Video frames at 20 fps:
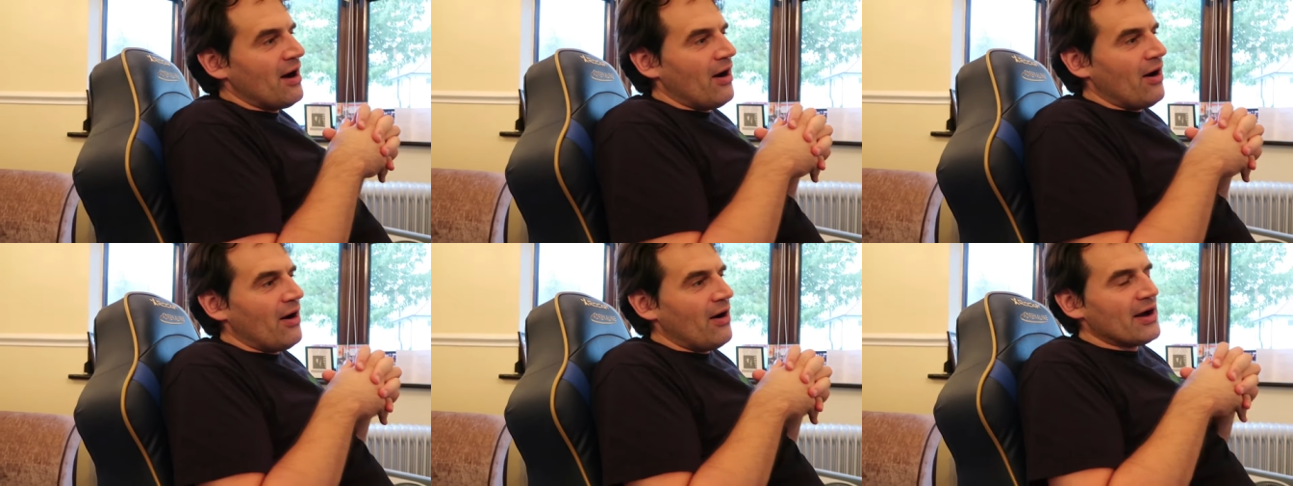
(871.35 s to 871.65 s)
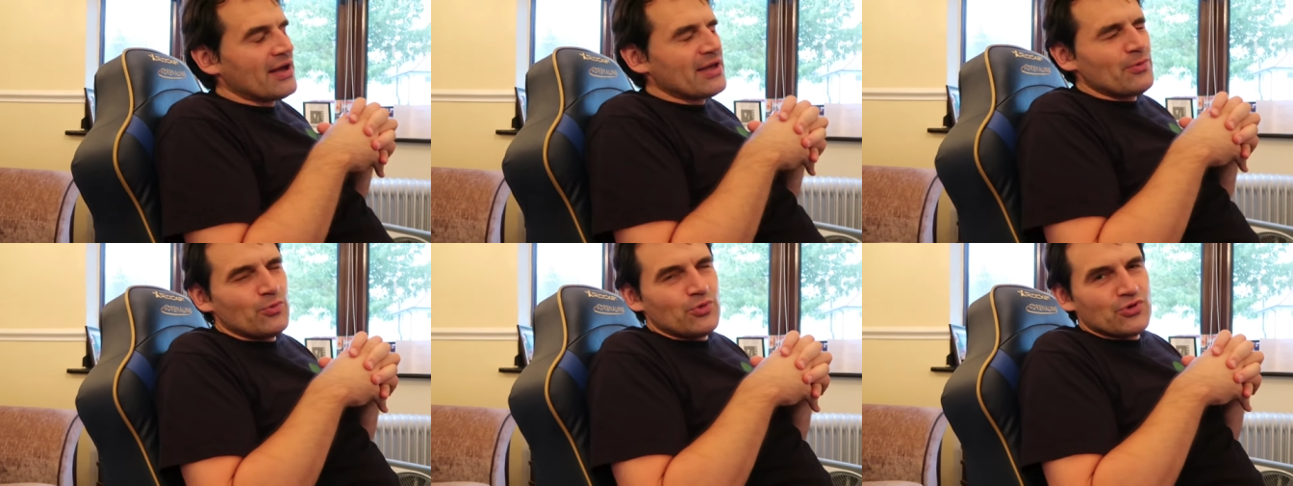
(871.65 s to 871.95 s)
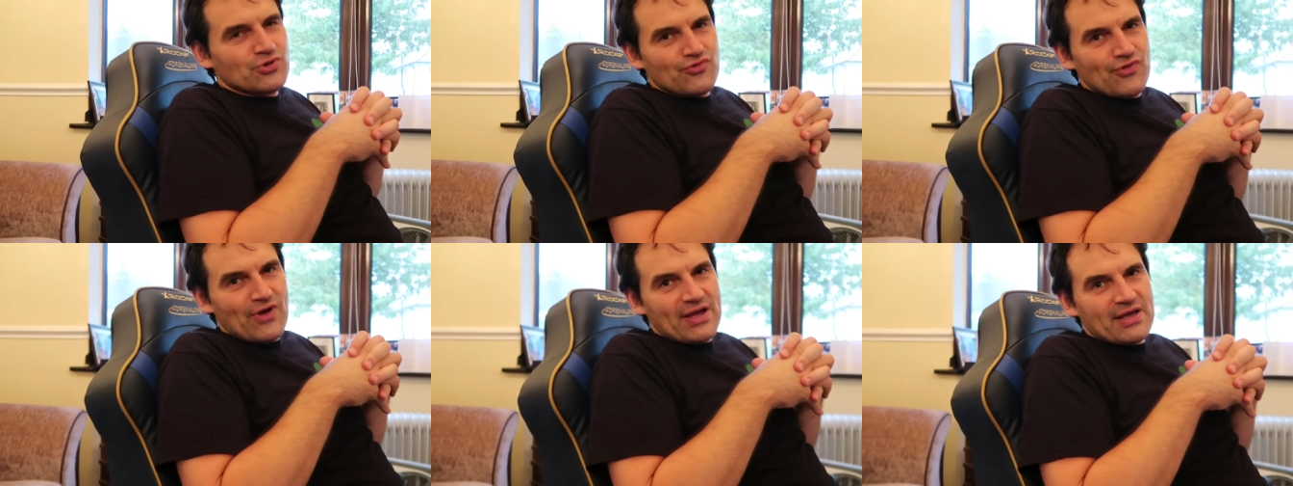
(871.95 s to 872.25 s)
I
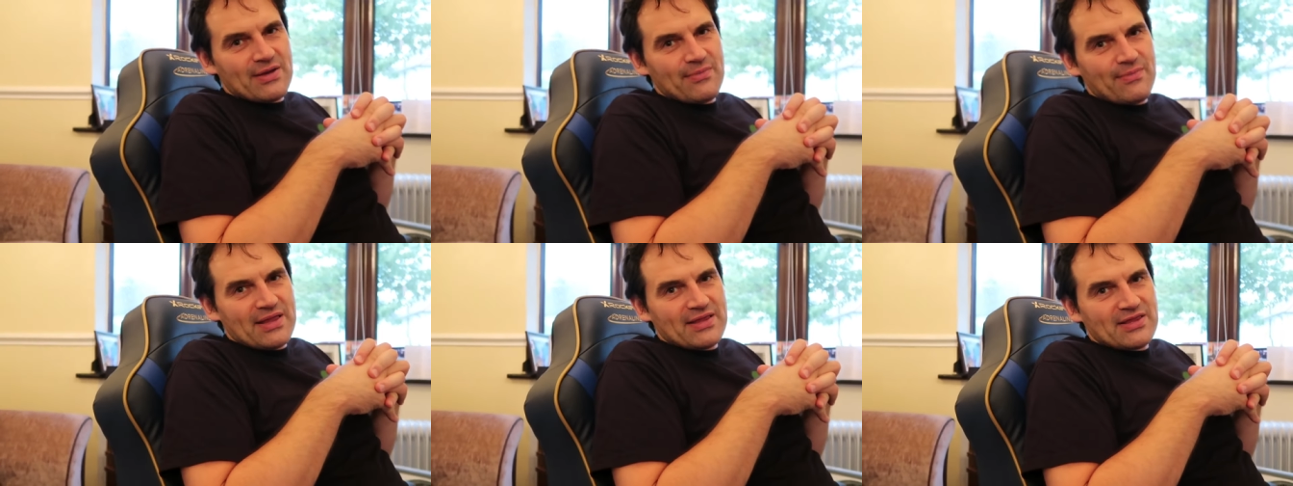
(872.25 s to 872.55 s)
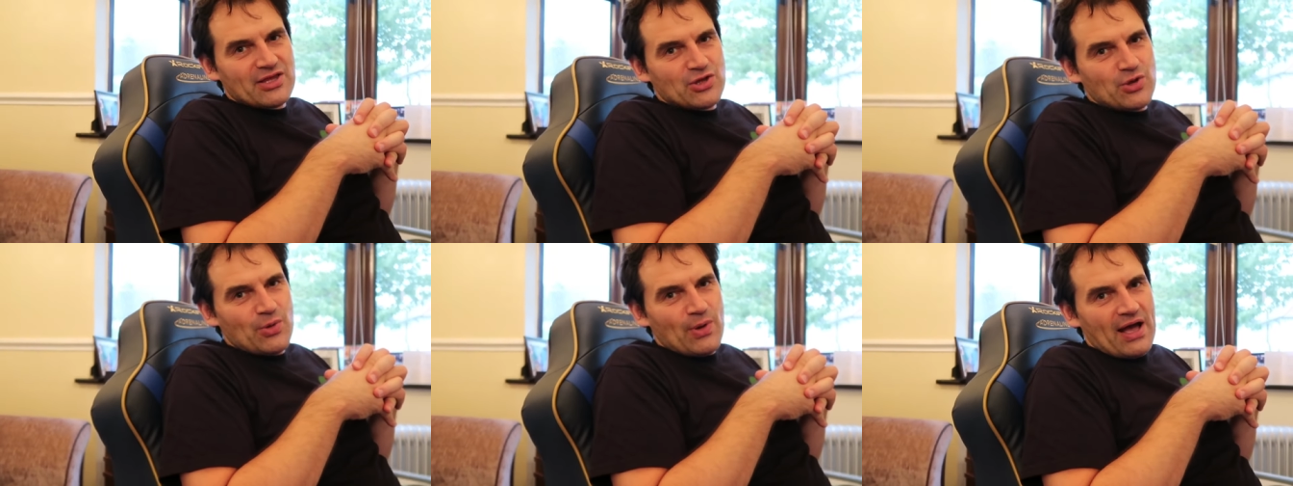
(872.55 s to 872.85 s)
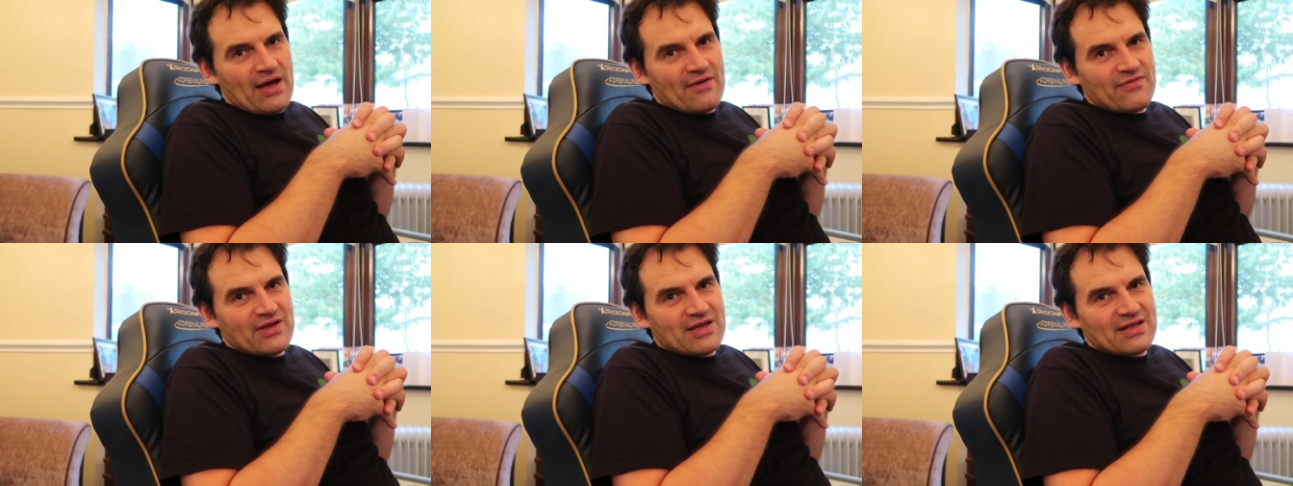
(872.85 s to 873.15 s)
would recommend that you
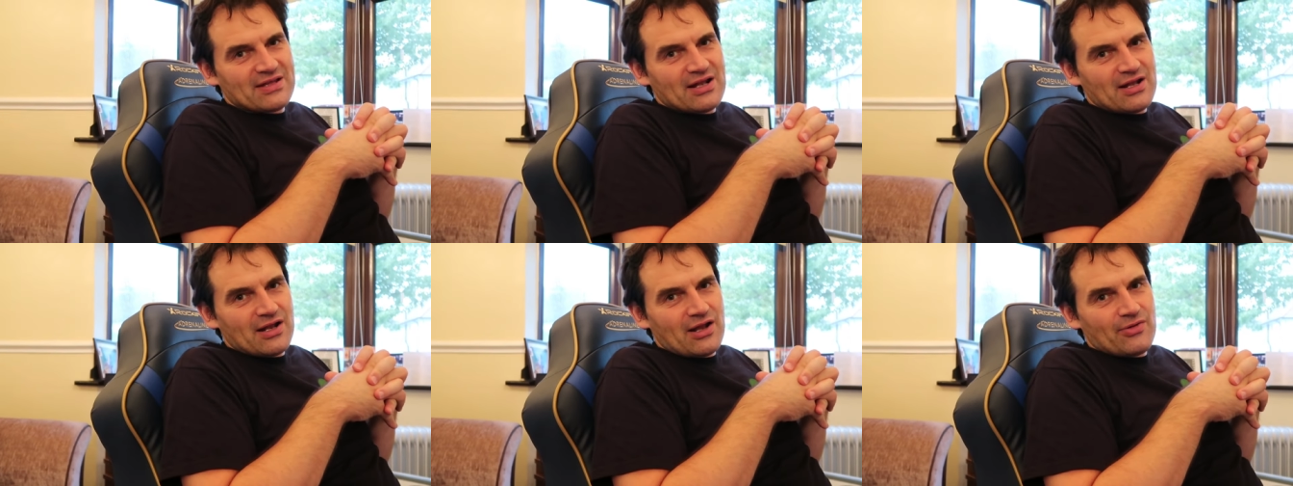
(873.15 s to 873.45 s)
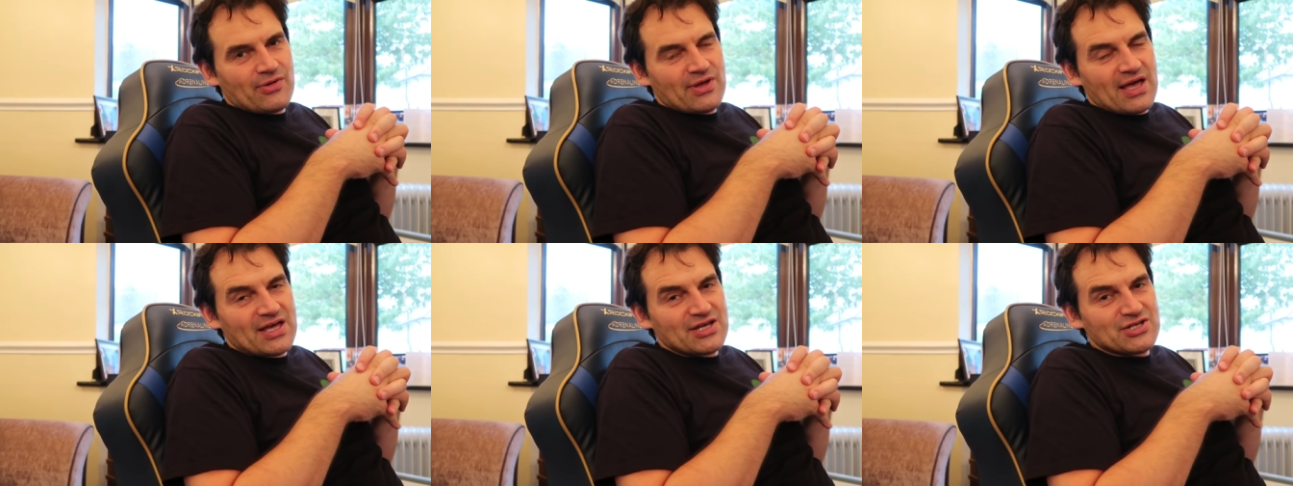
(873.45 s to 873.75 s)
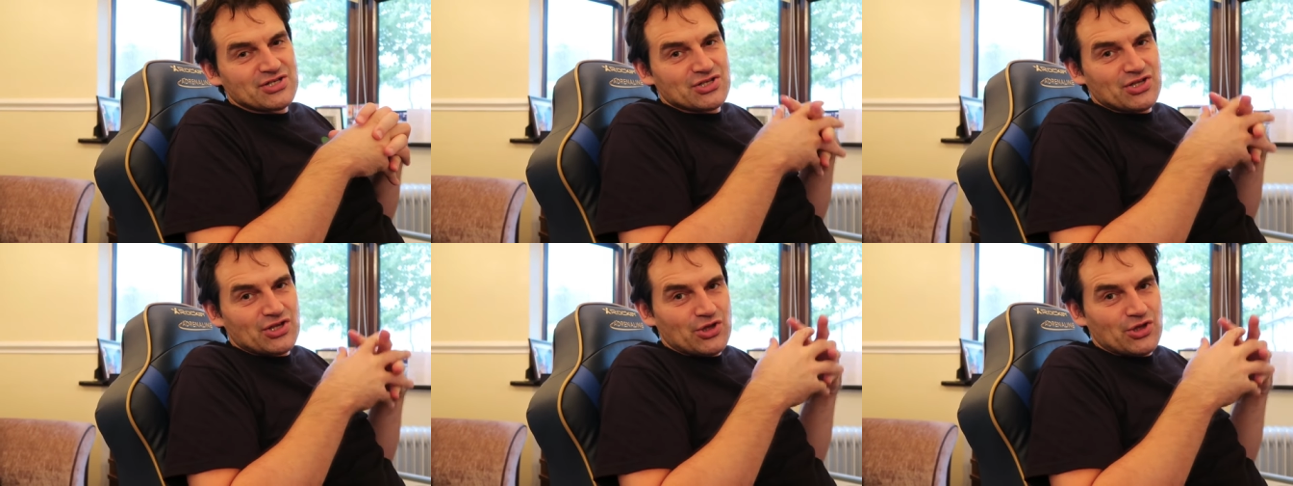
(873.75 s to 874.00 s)
have it in a location